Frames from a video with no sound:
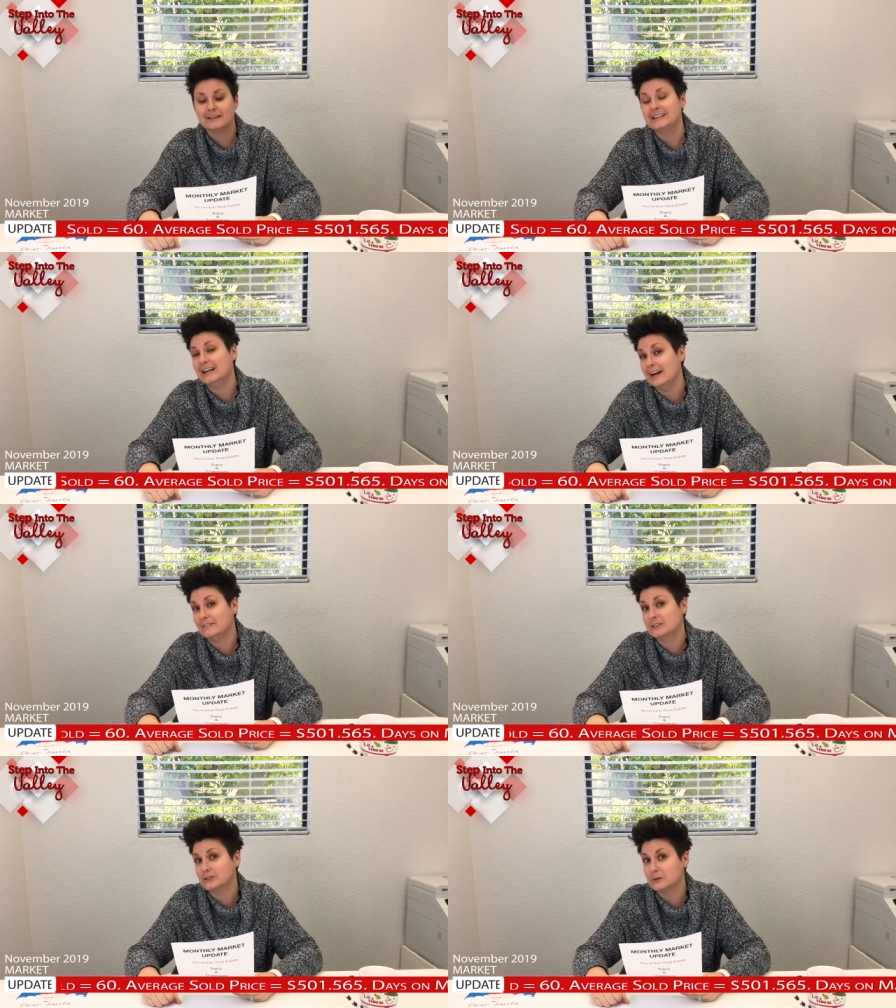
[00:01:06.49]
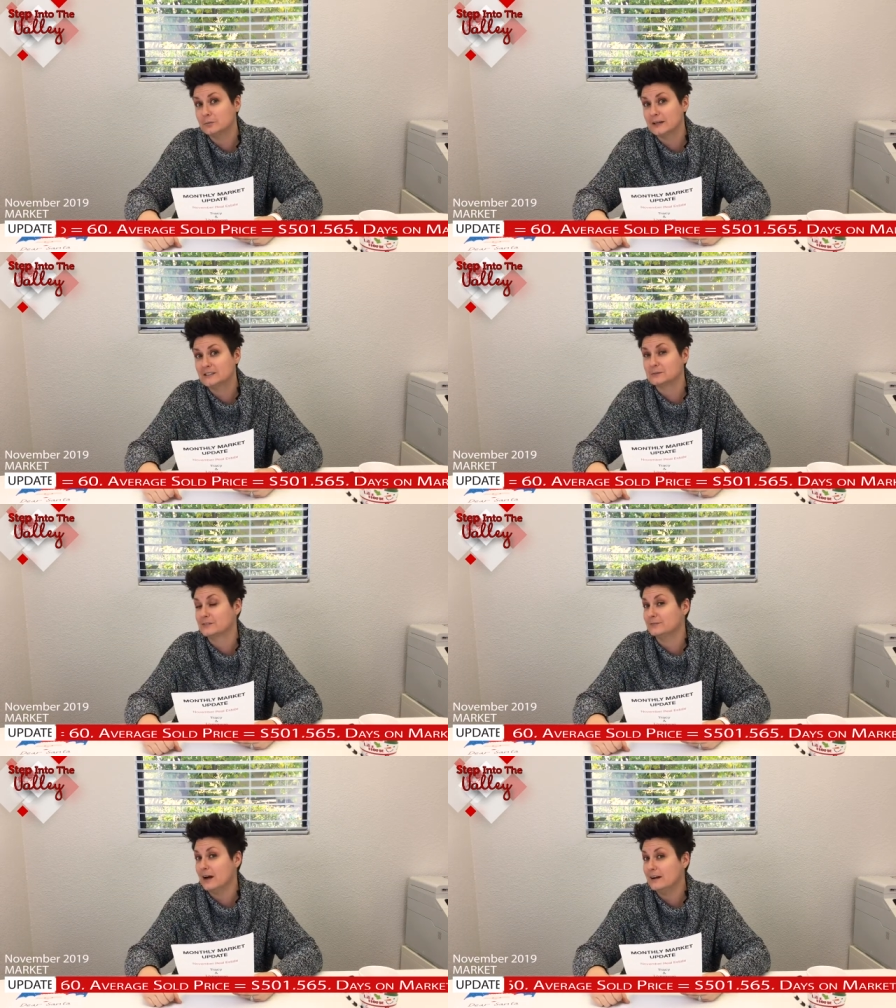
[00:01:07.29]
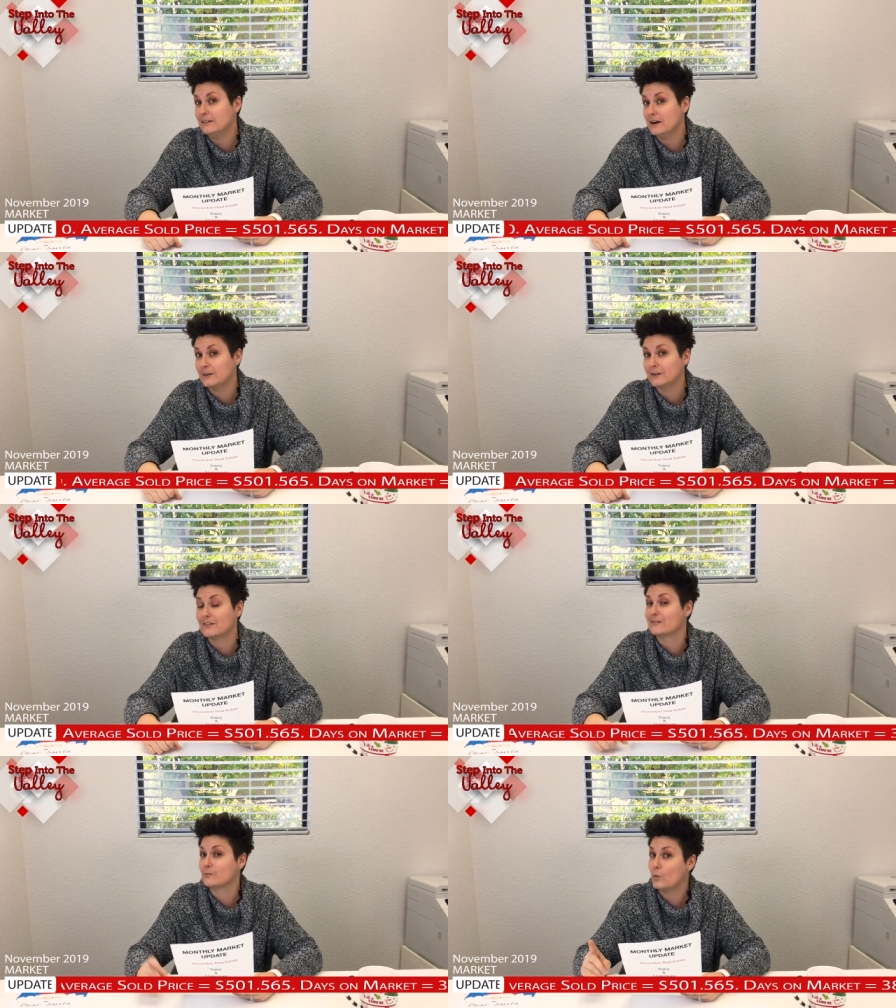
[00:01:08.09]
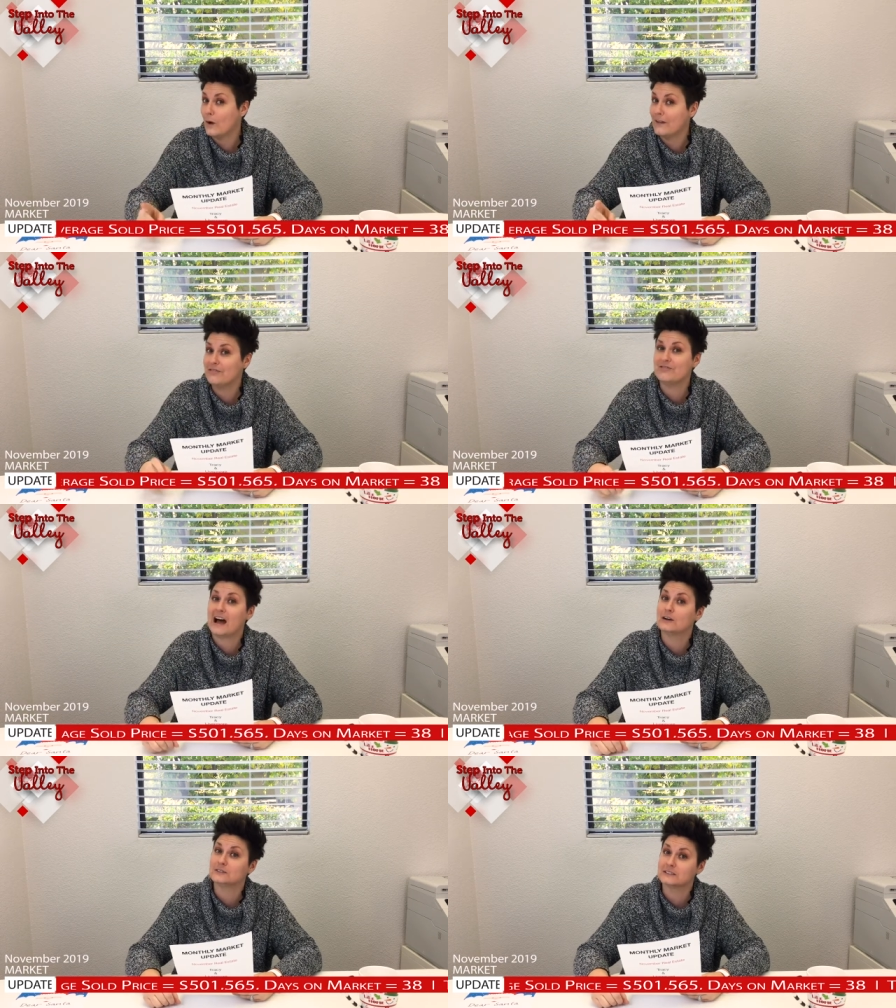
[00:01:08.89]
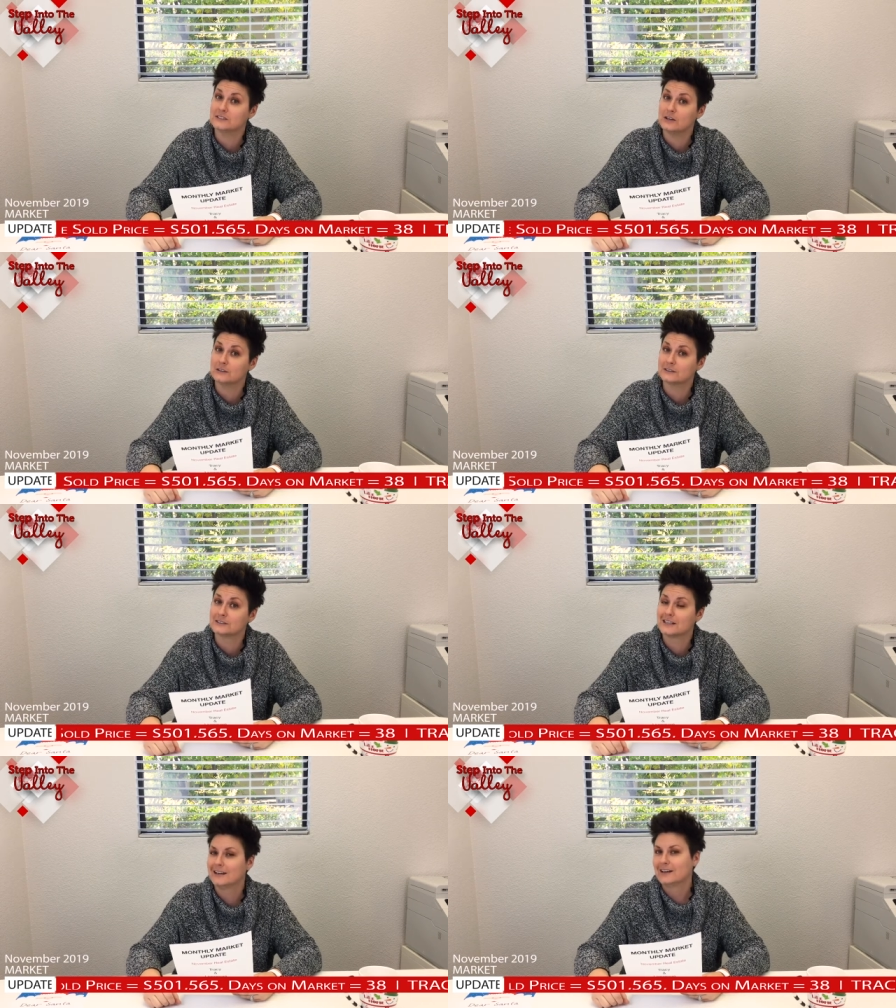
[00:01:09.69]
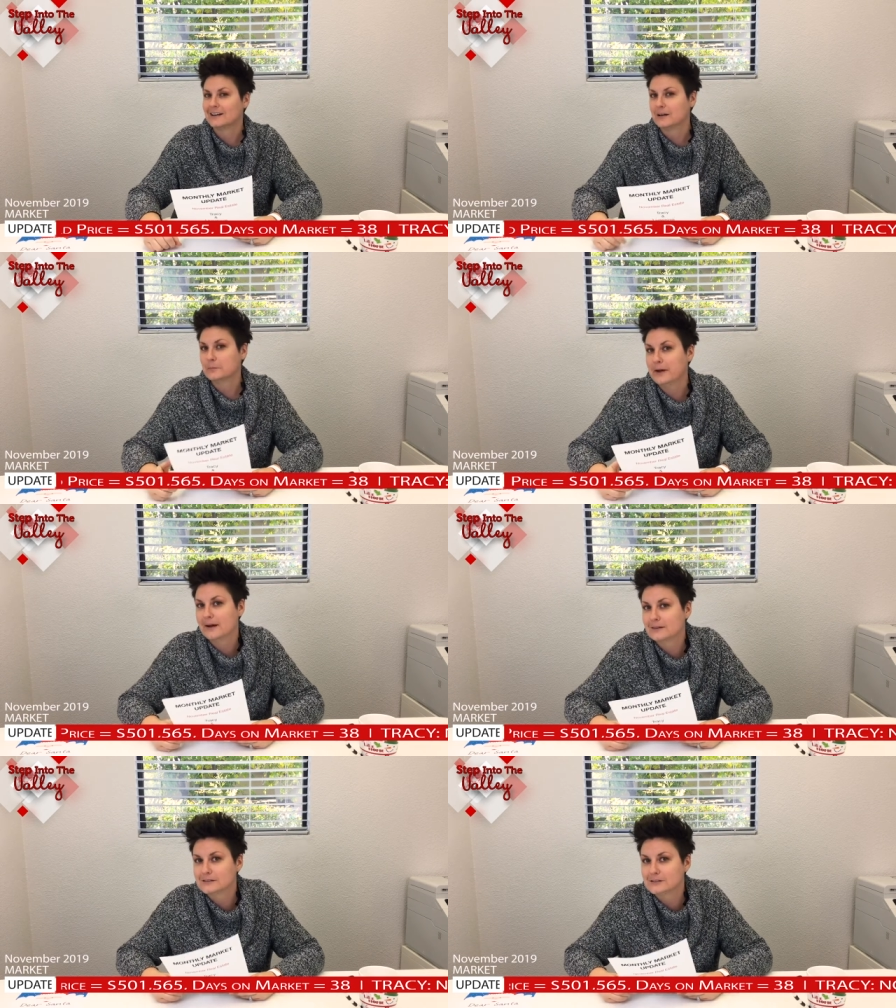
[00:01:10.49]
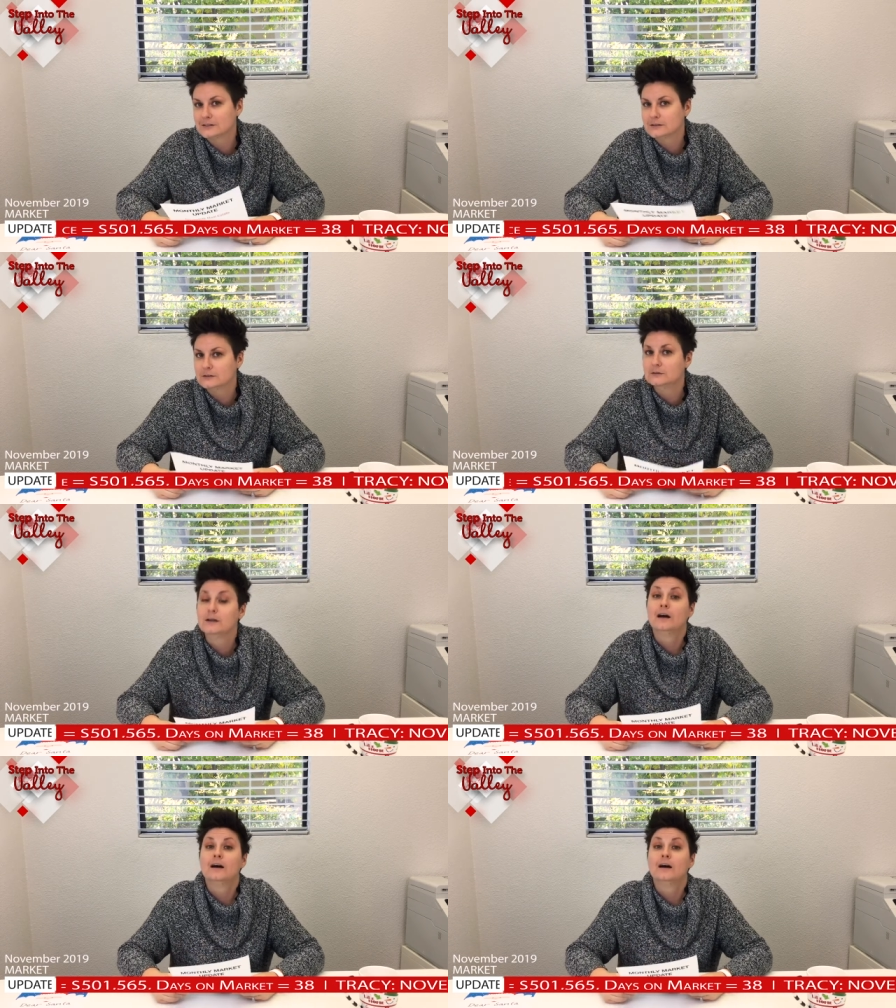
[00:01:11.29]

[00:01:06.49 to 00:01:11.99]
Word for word: the average sold price was $501,000 compared to